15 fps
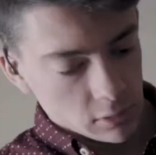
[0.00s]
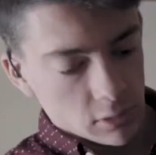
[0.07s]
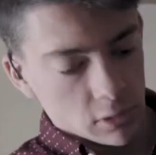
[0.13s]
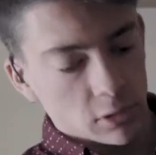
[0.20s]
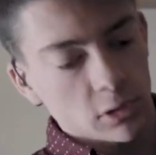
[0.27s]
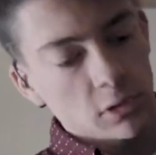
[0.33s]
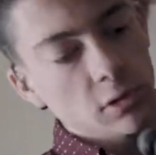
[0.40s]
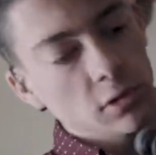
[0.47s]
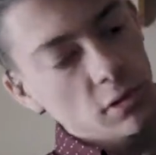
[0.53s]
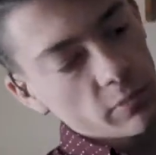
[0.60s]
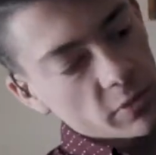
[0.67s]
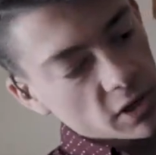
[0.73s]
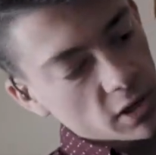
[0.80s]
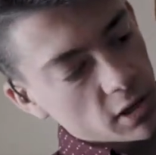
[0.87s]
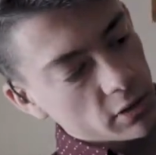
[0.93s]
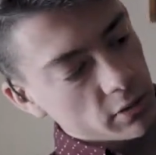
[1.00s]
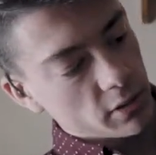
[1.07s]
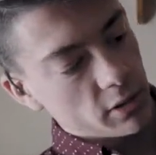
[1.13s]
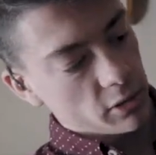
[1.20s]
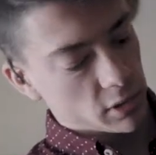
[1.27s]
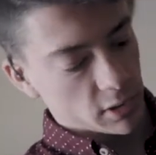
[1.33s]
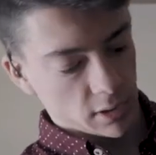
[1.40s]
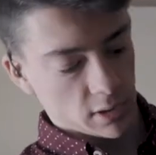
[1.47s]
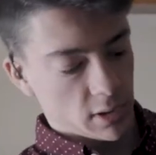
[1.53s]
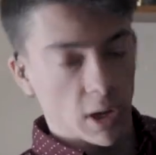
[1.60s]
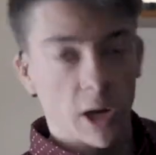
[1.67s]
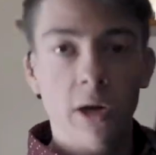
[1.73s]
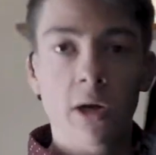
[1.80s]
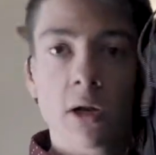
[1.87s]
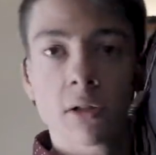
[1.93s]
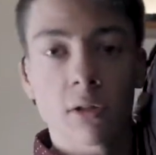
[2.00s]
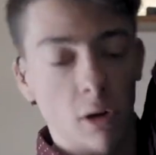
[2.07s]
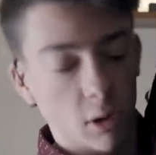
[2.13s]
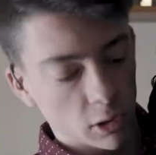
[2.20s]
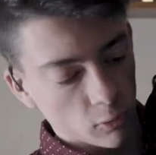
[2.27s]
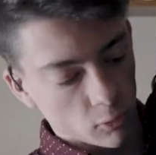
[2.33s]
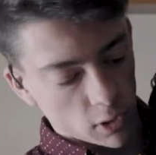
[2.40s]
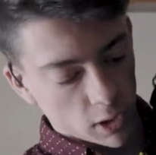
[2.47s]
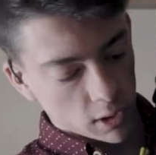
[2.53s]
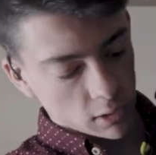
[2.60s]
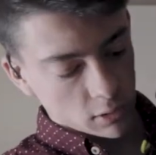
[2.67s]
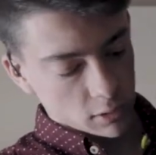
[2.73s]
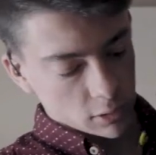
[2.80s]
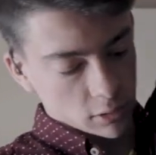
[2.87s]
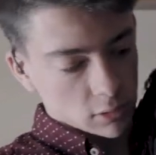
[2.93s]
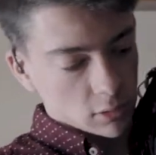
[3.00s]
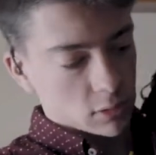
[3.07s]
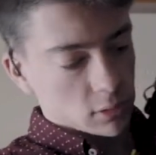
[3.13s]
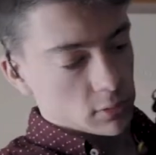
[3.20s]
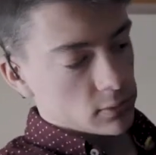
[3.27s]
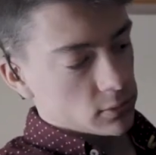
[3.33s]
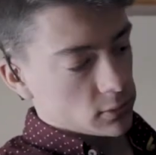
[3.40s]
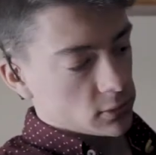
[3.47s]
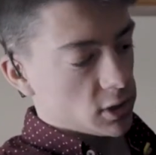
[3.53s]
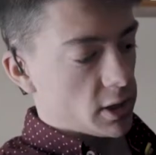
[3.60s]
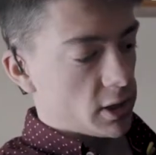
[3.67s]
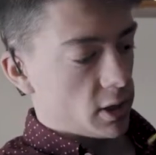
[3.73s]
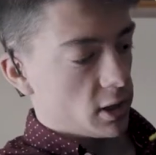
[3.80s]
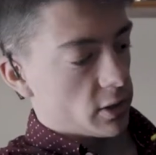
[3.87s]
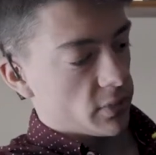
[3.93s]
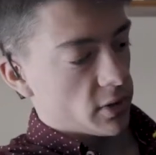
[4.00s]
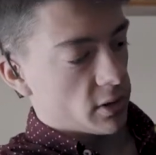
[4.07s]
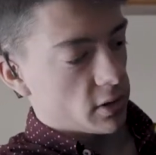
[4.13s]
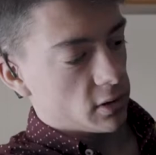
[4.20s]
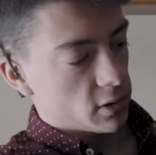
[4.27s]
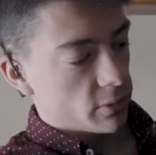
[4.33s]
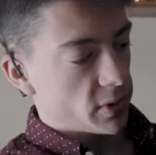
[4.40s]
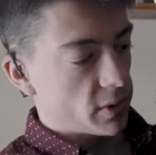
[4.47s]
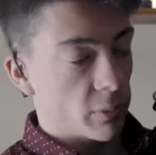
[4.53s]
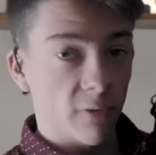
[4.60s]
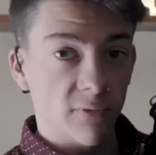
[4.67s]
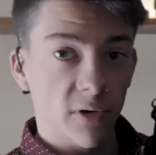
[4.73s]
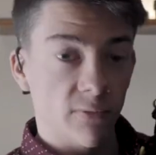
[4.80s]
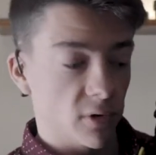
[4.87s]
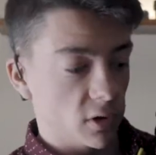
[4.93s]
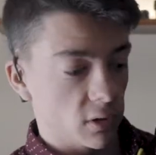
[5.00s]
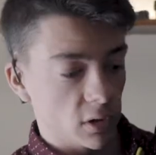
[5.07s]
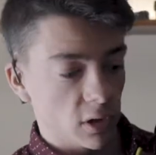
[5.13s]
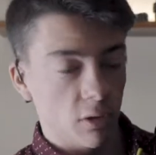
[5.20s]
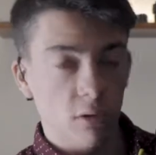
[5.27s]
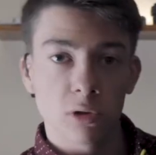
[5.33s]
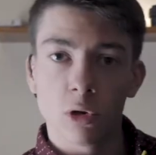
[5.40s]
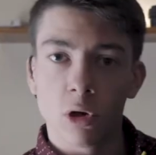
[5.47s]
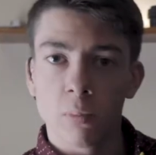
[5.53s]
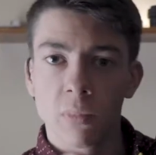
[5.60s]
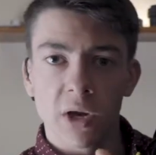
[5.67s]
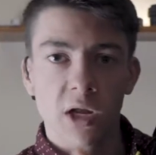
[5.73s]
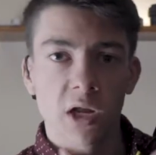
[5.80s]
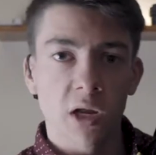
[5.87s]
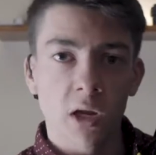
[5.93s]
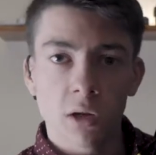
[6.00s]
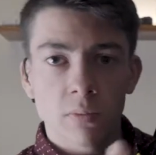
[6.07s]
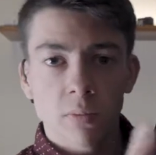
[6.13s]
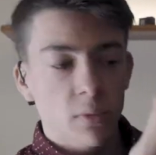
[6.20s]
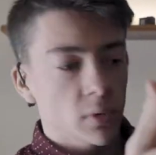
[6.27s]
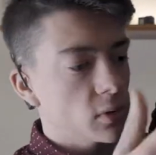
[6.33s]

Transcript: So you just clip it on, and then you can tighten it all you want. Just tighten it up, and then that'd be perfect for a little, mini,